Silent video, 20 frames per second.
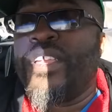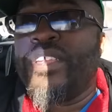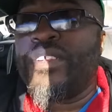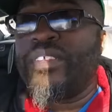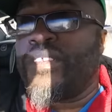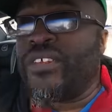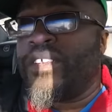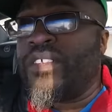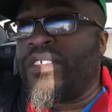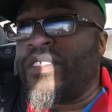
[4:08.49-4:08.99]

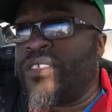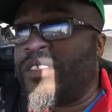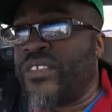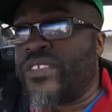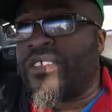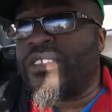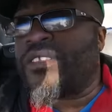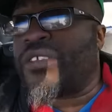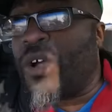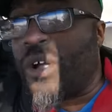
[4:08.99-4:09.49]
You
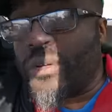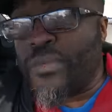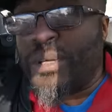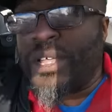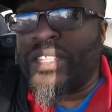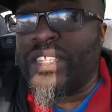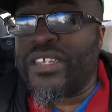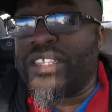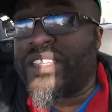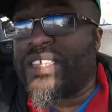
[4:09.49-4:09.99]
talk
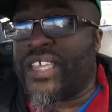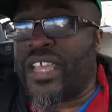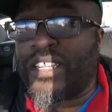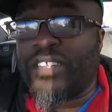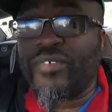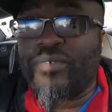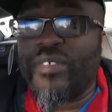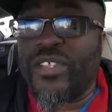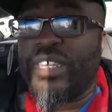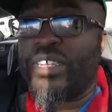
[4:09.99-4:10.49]
about this
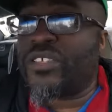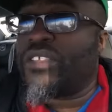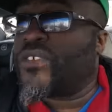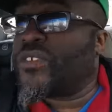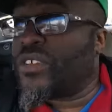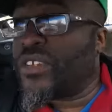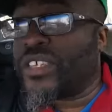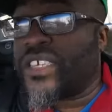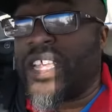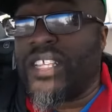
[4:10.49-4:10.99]
catch and release,
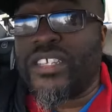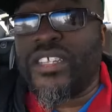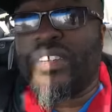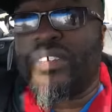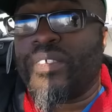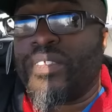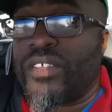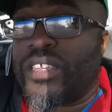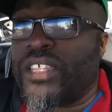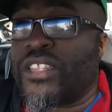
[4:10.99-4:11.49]
dude. They're
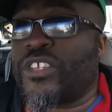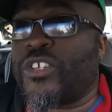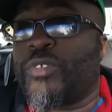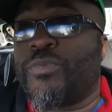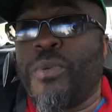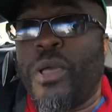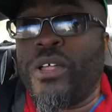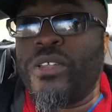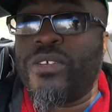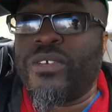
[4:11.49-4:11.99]
going to get the
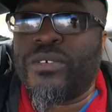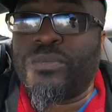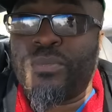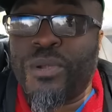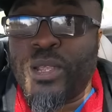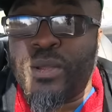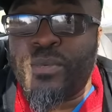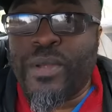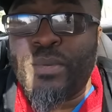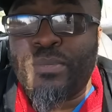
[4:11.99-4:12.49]
smuggler to
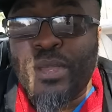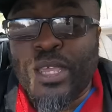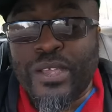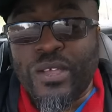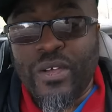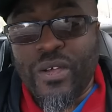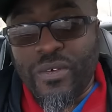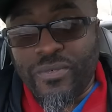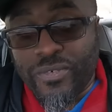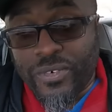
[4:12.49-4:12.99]
bring them right
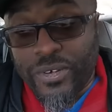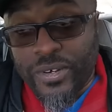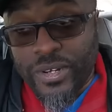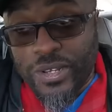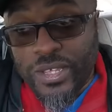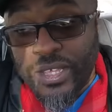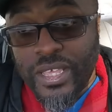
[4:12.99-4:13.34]
back over.